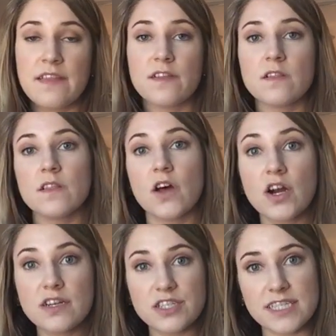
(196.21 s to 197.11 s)
The
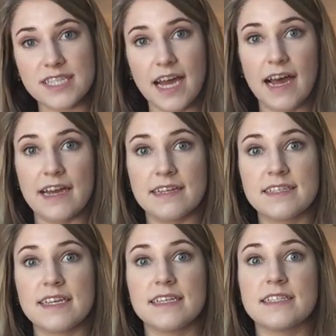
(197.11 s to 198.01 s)
largest
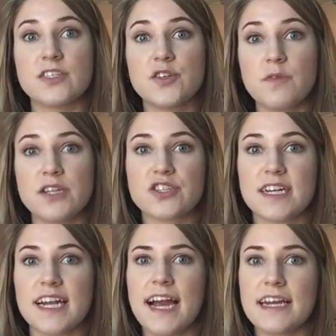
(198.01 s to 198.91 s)
size is
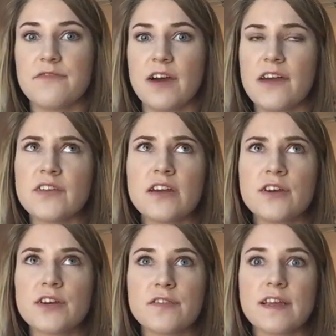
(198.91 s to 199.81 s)
$295. And I
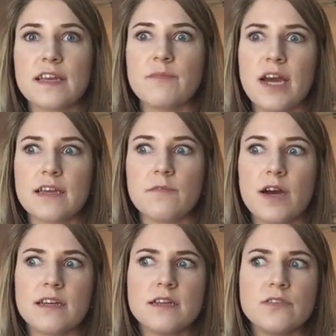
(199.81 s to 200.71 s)
know you're thinking, Maggie,
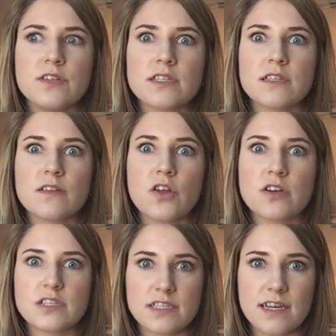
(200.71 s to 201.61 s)
why didn't you just get the
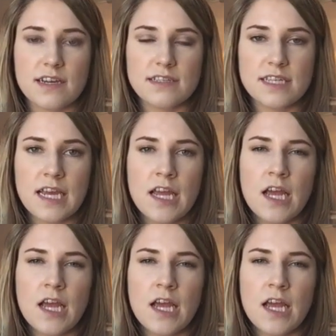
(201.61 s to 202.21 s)
largest size?